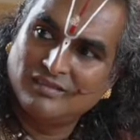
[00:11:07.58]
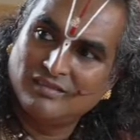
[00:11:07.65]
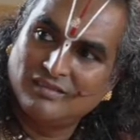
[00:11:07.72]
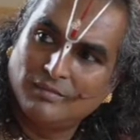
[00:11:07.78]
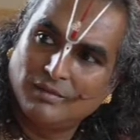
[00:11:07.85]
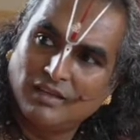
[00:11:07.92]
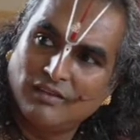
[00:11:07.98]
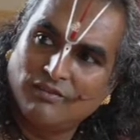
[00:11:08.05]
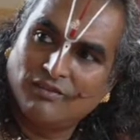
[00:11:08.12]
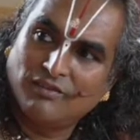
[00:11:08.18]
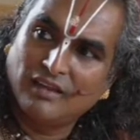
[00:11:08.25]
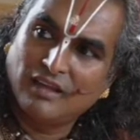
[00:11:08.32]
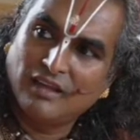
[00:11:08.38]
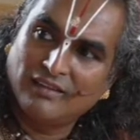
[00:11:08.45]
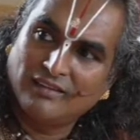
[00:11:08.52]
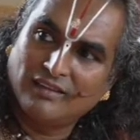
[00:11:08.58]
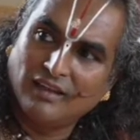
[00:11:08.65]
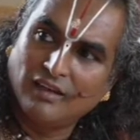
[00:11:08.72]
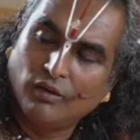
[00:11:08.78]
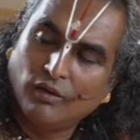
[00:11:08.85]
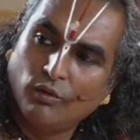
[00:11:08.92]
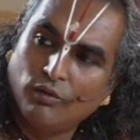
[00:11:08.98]
But if they are
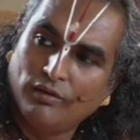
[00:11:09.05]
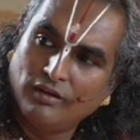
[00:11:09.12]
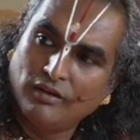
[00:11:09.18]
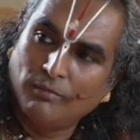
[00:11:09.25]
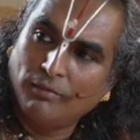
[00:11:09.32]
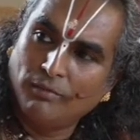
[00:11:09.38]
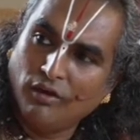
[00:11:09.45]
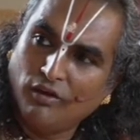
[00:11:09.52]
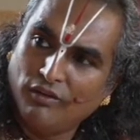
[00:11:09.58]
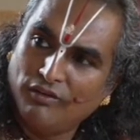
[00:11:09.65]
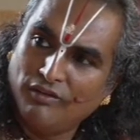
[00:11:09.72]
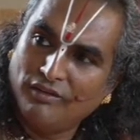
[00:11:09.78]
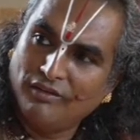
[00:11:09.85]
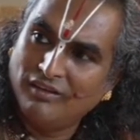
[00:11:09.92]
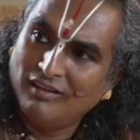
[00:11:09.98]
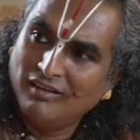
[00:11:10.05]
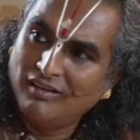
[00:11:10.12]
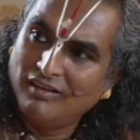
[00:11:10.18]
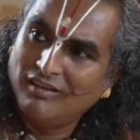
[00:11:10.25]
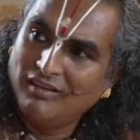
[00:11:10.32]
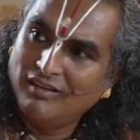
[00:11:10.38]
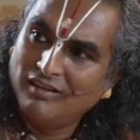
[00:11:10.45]
still holding upon
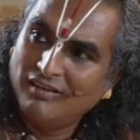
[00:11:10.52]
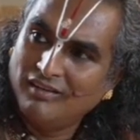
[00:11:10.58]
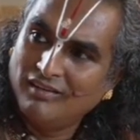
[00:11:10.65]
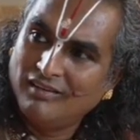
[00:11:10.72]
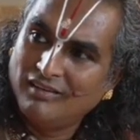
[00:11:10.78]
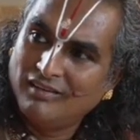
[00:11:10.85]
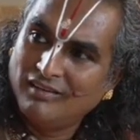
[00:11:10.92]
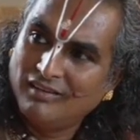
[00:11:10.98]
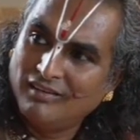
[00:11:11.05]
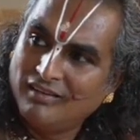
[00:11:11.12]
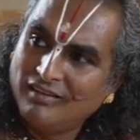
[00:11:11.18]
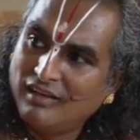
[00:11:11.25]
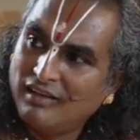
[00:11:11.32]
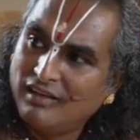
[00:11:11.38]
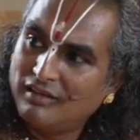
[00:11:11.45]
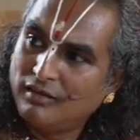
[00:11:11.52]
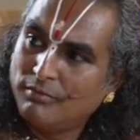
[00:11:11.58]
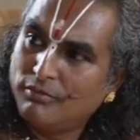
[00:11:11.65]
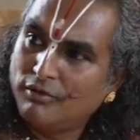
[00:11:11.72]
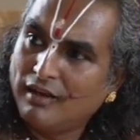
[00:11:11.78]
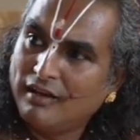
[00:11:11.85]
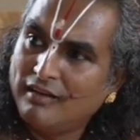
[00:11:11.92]
their little
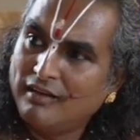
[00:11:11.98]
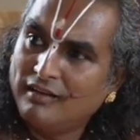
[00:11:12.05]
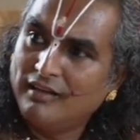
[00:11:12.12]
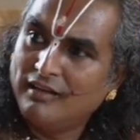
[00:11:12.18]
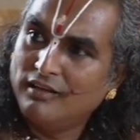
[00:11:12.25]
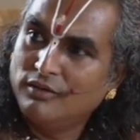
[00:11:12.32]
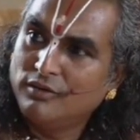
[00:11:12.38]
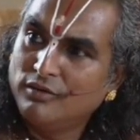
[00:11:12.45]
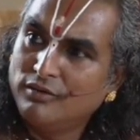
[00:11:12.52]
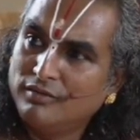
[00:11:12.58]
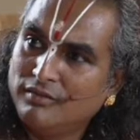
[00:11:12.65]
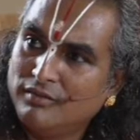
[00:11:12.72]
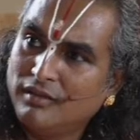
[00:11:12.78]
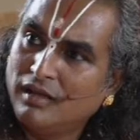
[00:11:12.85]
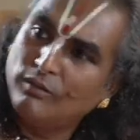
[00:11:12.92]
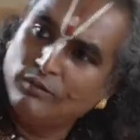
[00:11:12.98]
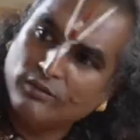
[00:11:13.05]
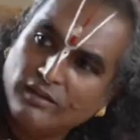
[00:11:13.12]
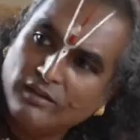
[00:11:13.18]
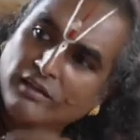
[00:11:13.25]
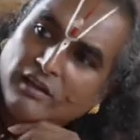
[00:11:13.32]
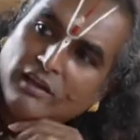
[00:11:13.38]
pride and ego, I'll
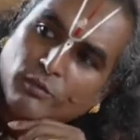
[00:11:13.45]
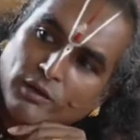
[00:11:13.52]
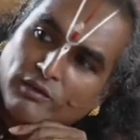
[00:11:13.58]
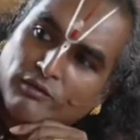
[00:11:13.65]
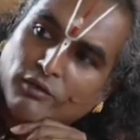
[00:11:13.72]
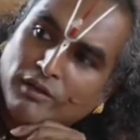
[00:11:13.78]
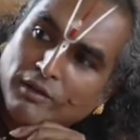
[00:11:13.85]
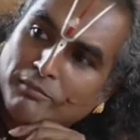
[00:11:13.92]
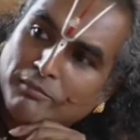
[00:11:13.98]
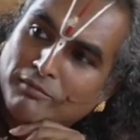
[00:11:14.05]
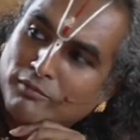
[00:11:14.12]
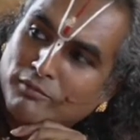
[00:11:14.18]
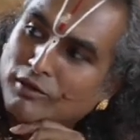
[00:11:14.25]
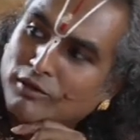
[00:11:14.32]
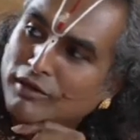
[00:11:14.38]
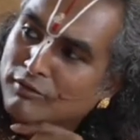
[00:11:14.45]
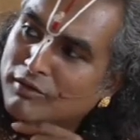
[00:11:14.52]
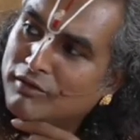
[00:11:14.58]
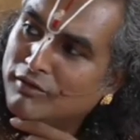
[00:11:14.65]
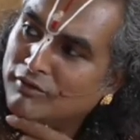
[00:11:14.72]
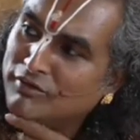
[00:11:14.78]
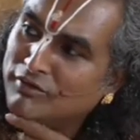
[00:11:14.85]
sit there and wait for them to get rid of.